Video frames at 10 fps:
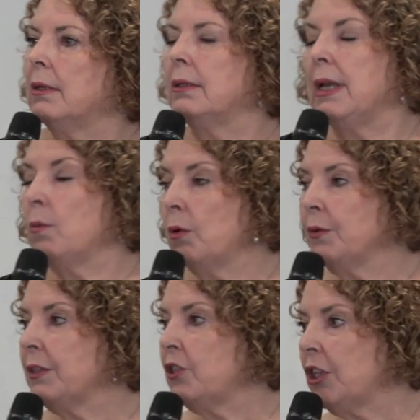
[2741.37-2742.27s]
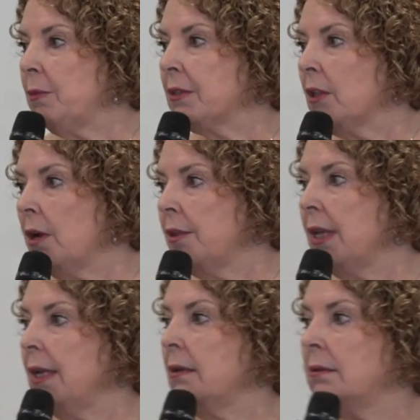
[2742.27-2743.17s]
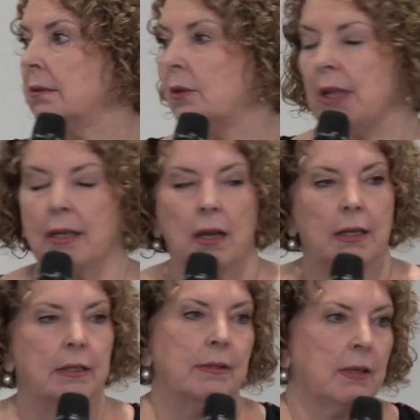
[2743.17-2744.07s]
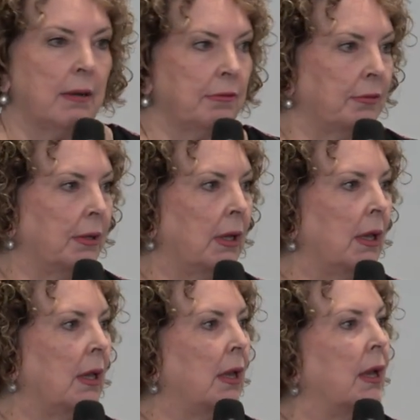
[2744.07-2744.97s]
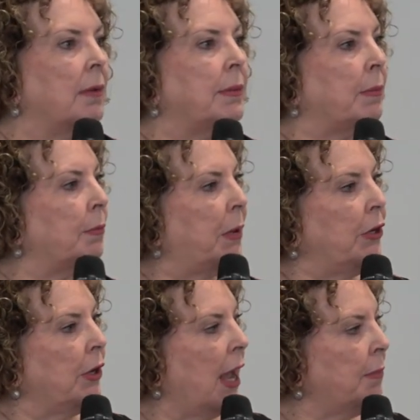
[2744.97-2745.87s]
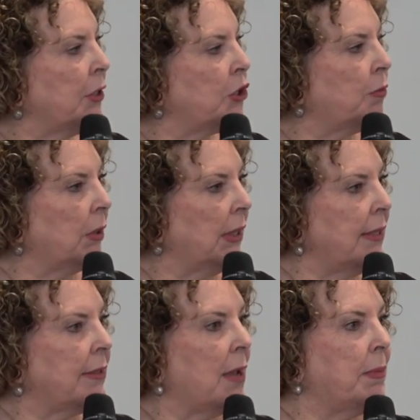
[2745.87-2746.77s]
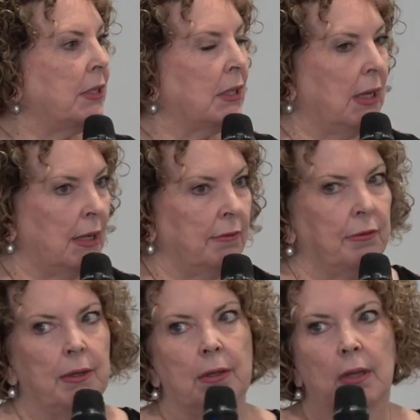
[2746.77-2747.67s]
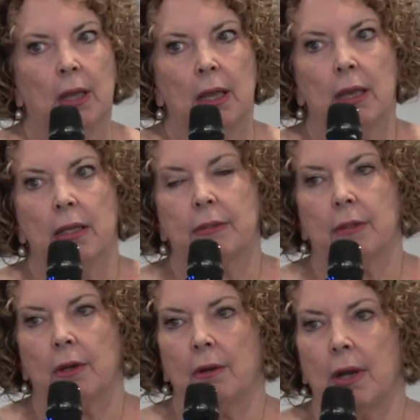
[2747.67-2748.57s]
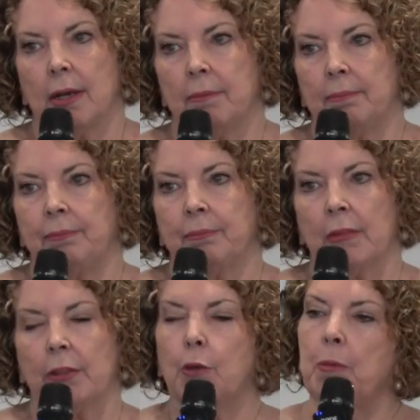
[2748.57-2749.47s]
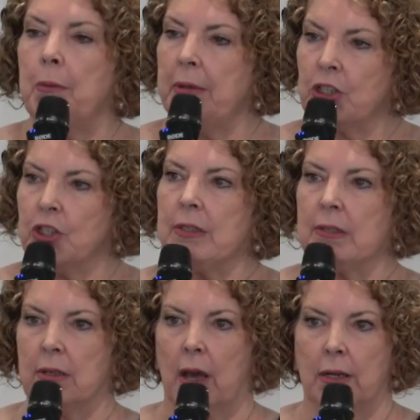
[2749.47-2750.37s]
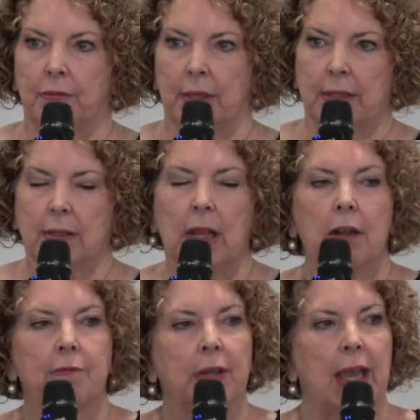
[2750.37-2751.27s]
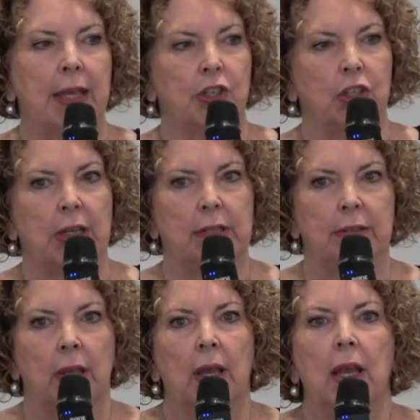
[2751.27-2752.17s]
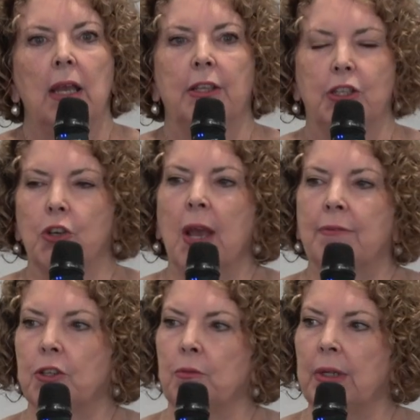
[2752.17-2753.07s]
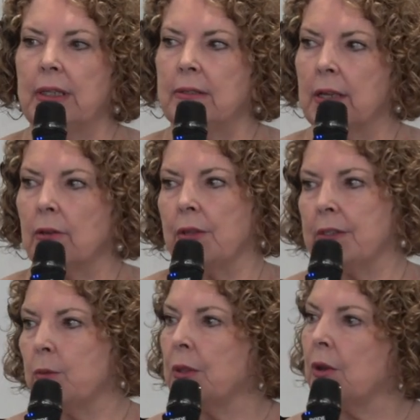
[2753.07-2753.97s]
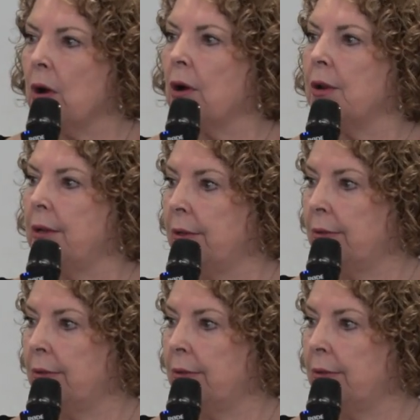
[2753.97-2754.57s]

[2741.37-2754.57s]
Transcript: Yeah, wolves in sheep's clothing, all that kind of stuff. So, but you're happy to release, happy to give. So the permission side of things, clarification is that you have to really settle this with God.